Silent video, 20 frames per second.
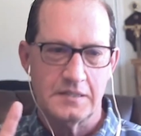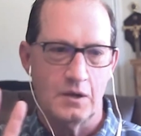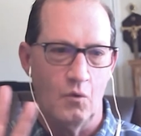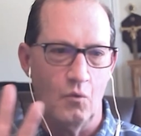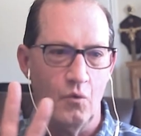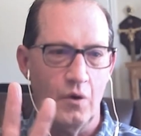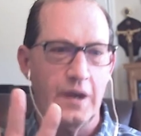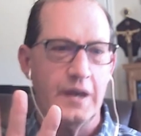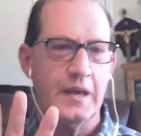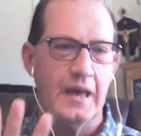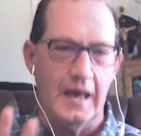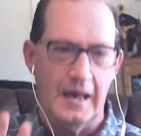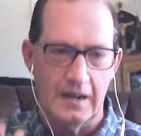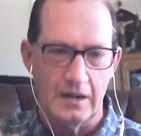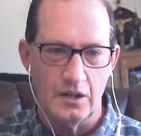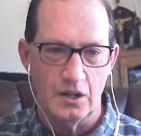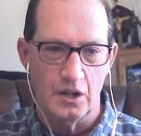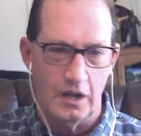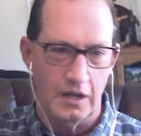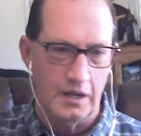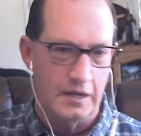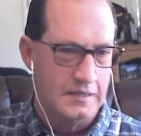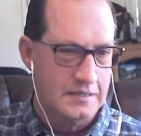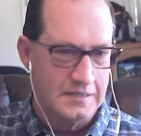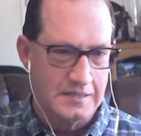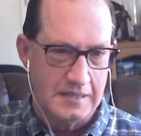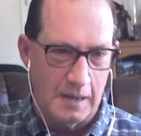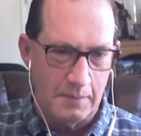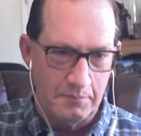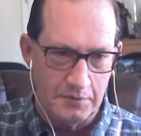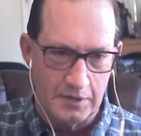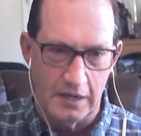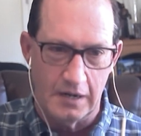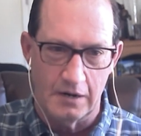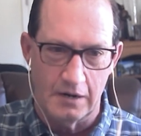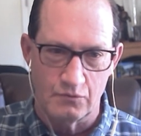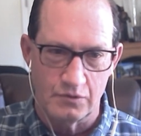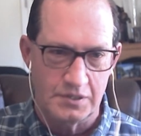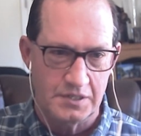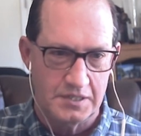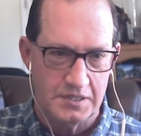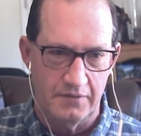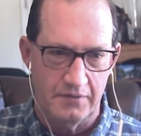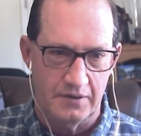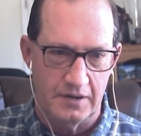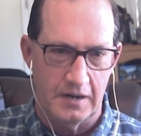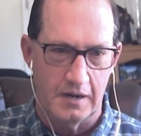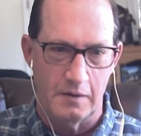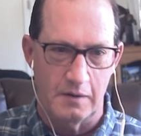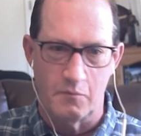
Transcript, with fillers: It's that we can't accept it and receive